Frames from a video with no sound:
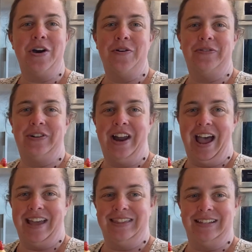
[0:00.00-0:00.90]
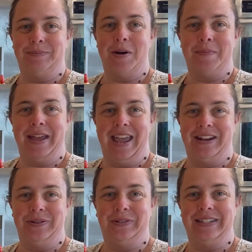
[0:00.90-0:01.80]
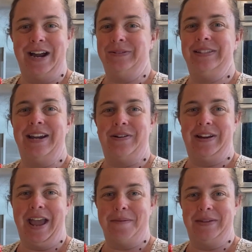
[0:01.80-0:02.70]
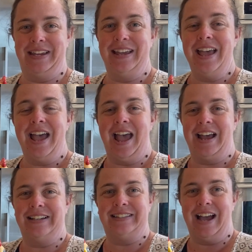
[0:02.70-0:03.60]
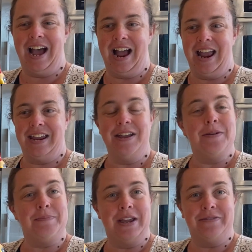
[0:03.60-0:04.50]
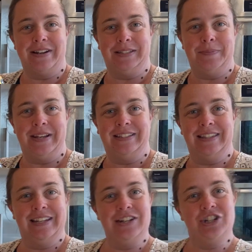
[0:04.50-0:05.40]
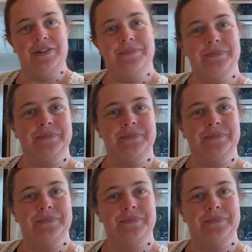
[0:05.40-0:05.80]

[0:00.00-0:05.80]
over at this mama hen who's now staring at me as I make recipes in the kitchen.